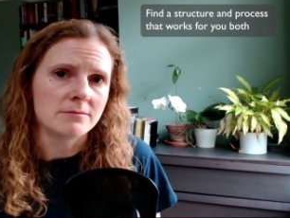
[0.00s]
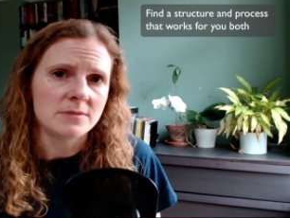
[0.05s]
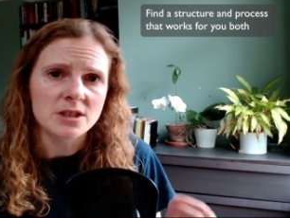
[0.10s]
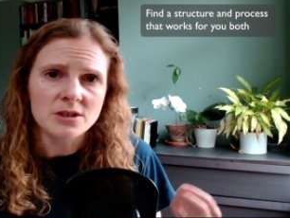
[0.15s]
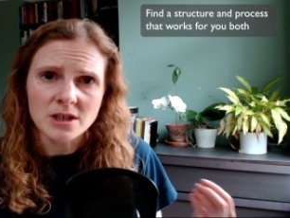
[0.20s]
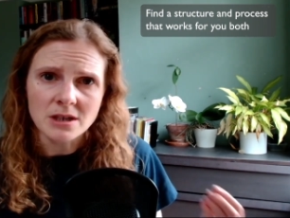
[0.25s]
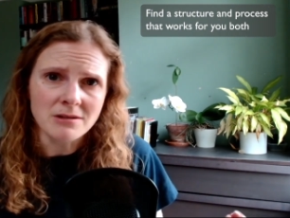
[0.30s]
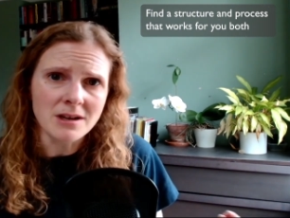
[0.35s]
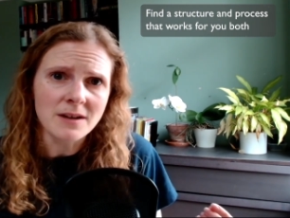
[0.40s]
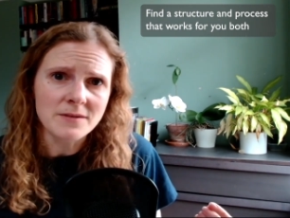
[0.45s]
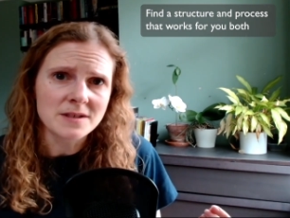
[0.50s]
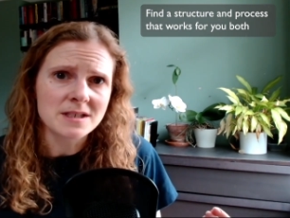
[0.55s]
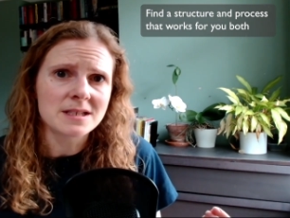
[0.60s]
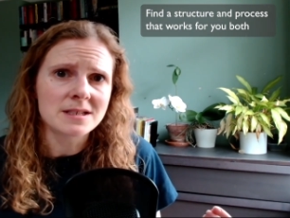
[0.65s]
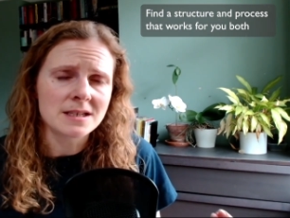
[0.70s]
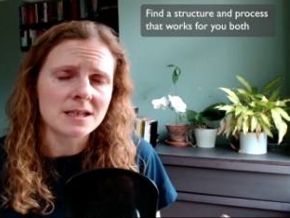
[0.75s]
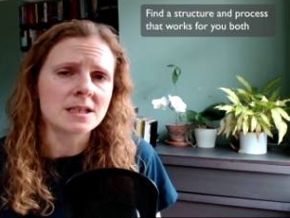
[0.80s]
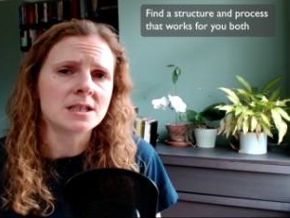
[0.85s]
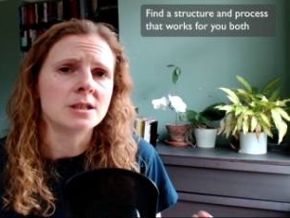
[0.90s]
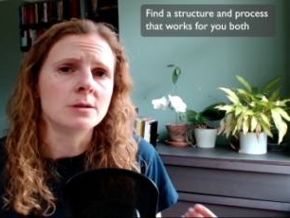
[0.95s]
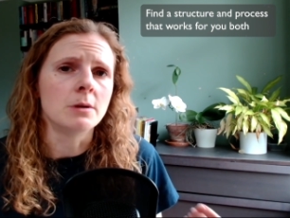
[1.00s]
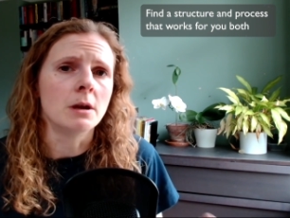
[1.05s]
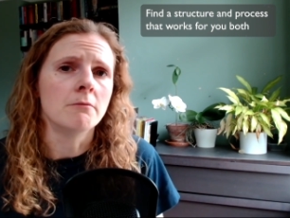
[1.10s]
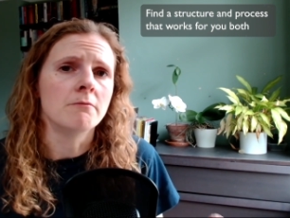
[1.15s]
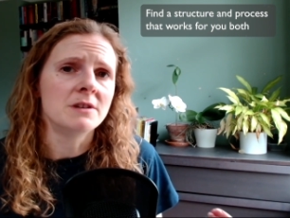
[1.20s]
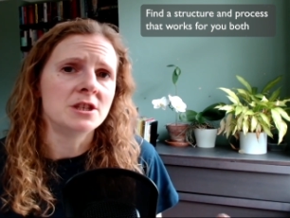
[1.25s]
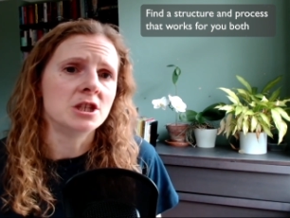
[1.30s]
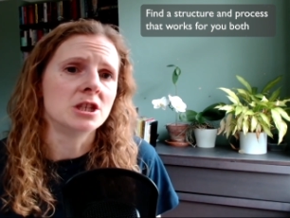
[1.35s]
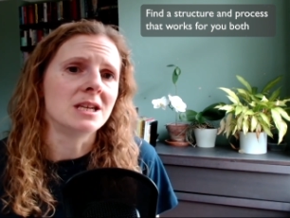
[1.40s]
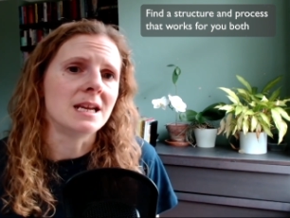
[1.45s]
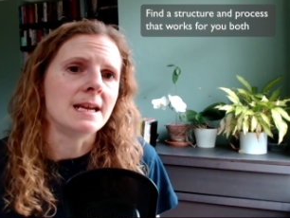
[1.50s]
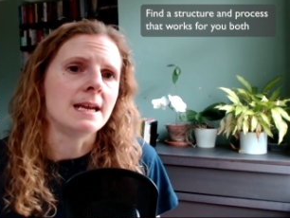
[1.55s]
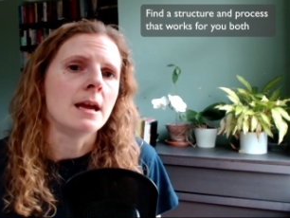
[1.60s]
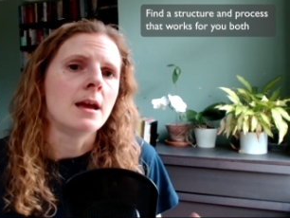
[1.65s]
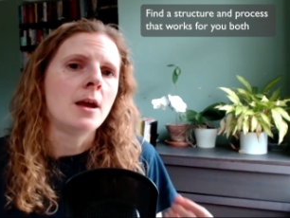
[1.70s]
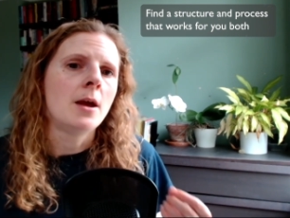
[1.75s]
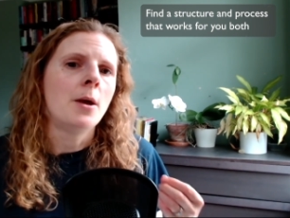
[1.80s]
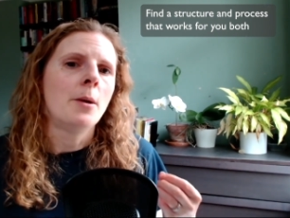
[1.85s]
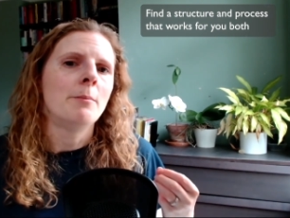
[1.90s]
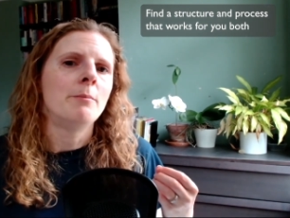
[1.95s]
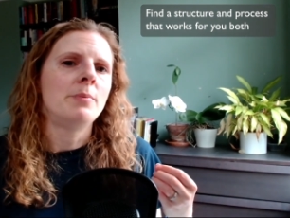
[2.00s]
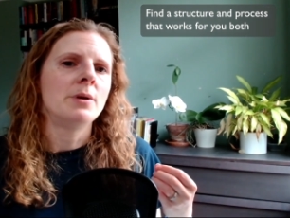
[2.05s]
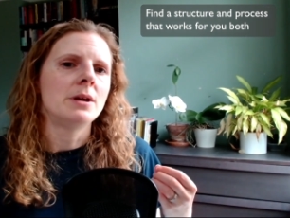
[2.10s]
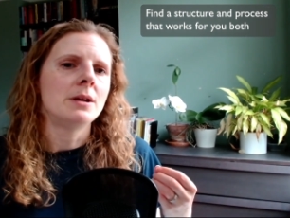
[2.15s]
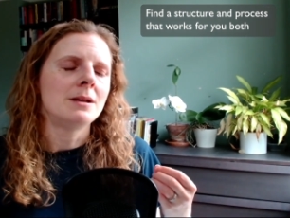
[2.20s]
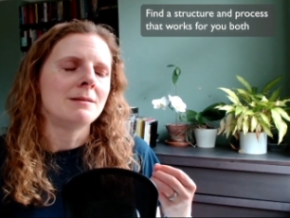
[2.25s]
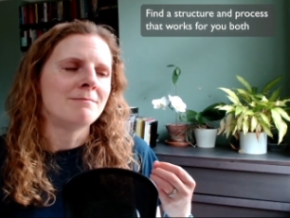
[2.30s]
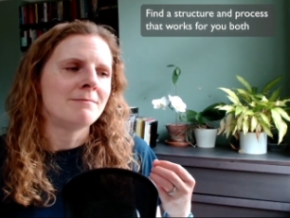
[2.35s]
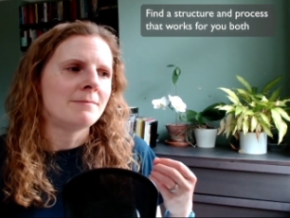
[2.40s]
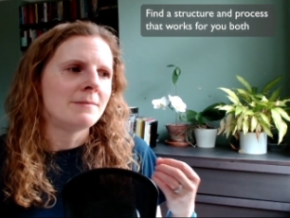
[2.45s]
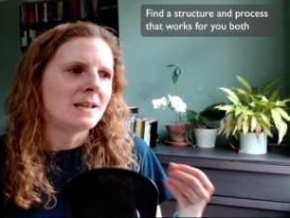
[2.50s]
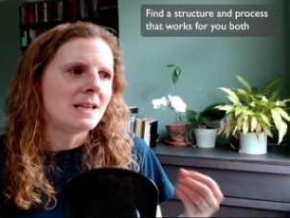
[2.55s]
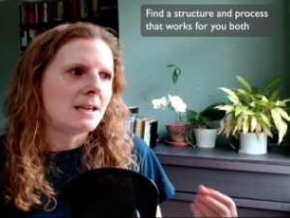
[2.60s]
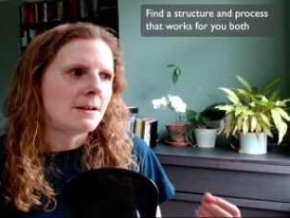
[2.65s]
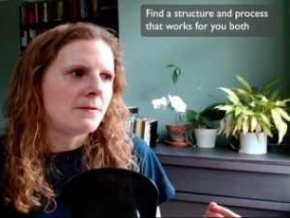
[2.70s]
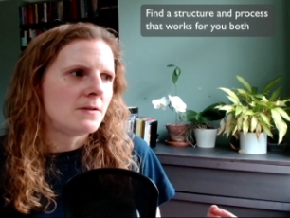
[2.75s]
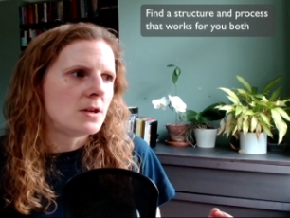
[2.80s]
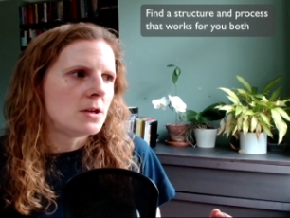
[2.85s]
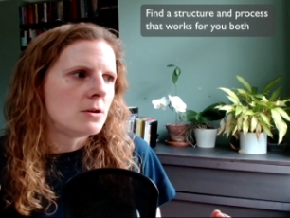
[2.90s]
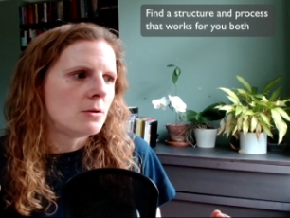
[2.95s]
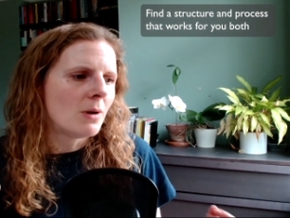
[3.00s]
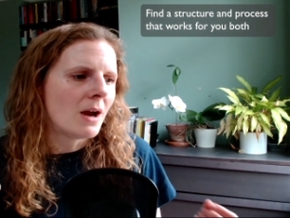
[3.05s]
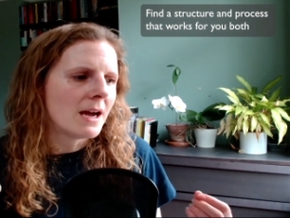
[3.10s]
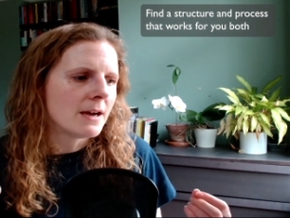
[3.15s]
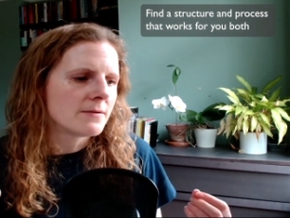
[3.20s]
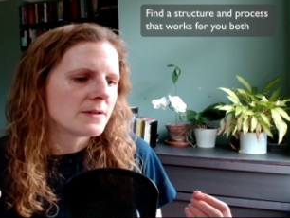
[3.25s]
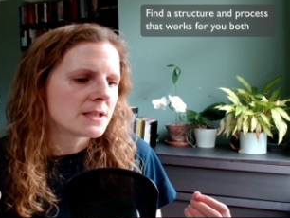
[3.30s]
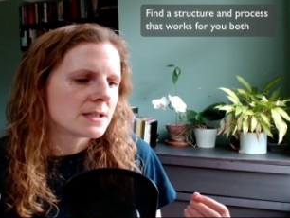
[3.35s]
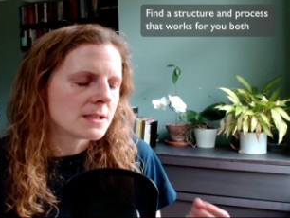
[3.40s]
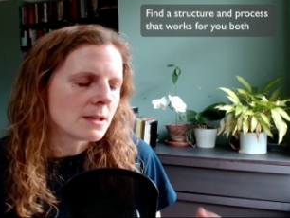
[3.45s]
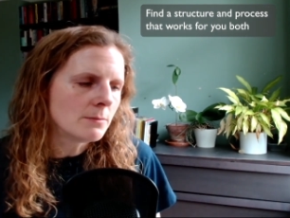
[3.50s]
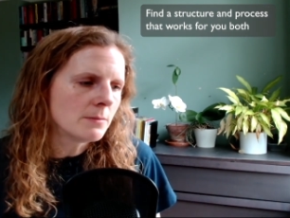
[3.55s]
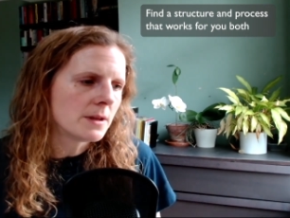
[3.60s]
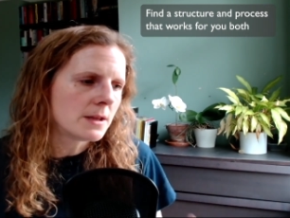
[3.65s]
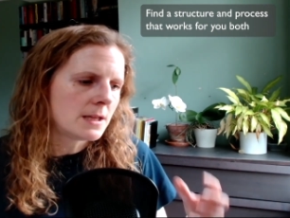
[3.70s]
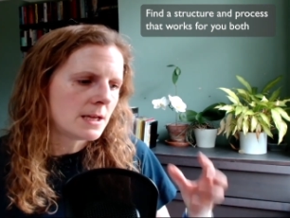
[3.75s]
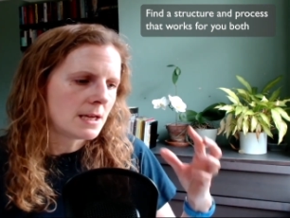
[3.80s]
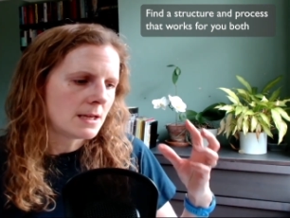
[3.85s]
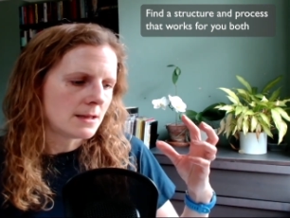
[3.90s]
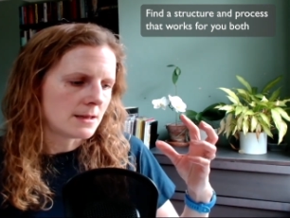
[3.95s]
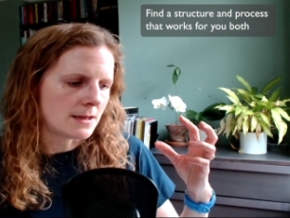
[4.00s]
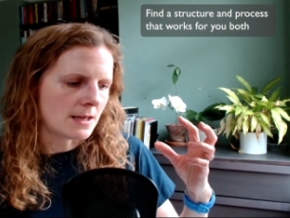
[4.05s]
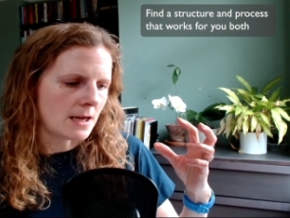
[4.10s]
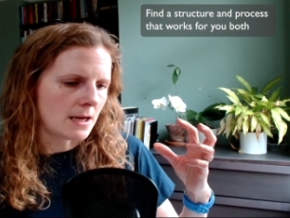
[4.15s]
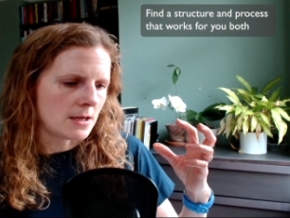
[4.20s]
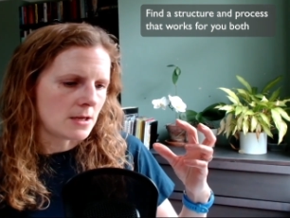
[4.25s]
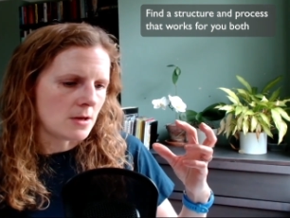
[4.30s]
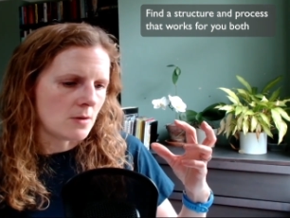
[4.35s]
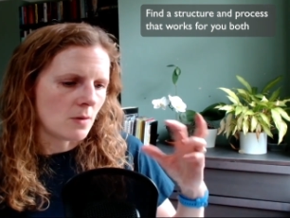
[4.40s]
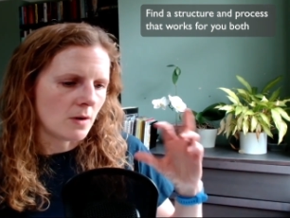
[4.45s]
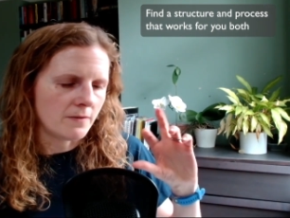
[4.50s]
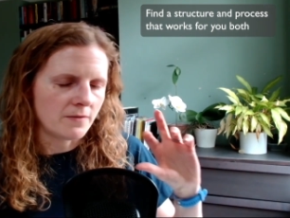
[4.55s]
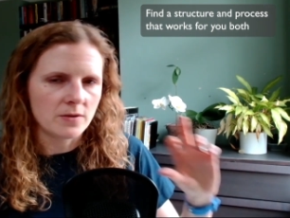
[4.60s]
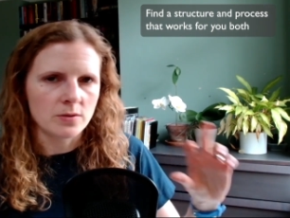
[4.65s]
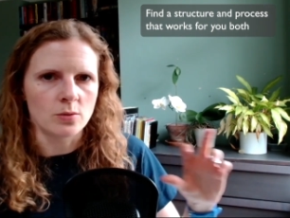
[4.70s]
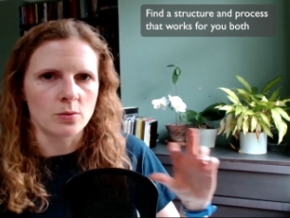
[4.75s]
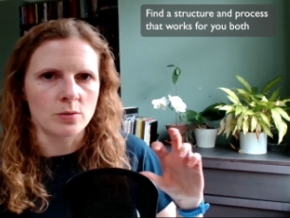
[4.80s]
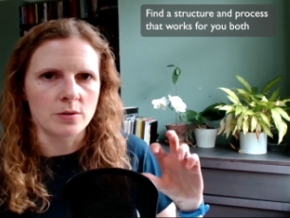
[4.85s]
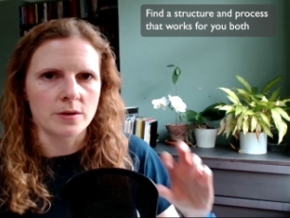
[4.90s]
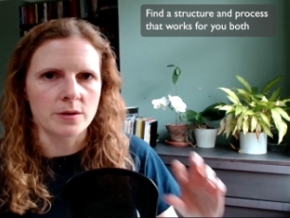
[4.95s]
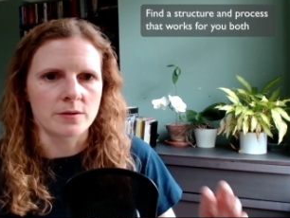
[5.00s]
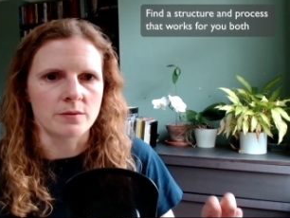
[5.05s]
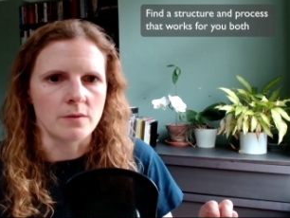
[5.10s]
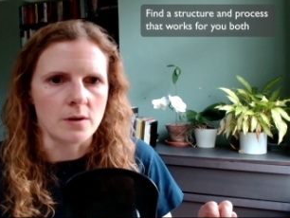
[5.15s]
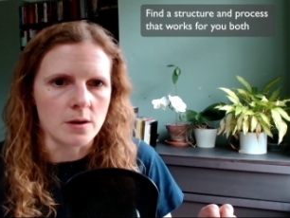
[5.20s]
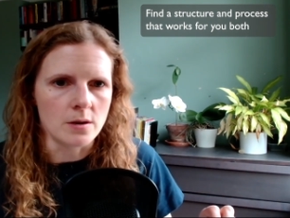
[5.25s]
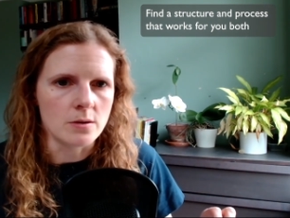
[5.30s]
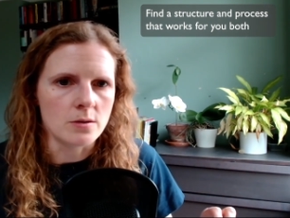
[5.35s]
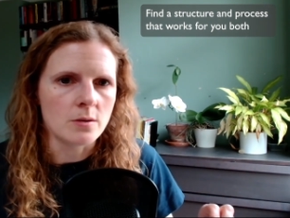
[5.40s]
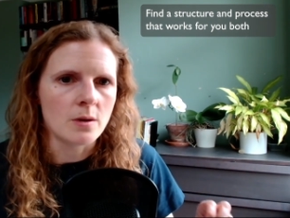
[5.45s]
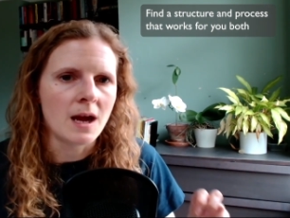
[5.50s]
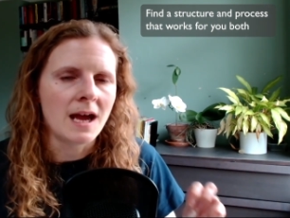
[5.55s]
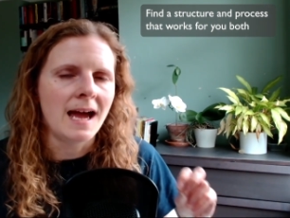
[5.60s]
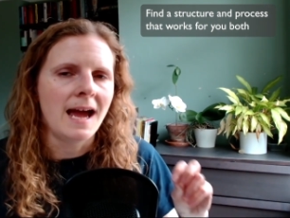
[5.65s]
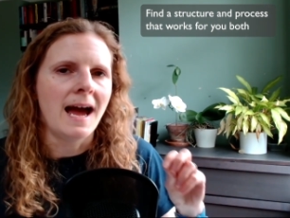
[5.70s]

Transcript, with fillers: You don't have to stick to it rigidly, but if you have something that you have thought through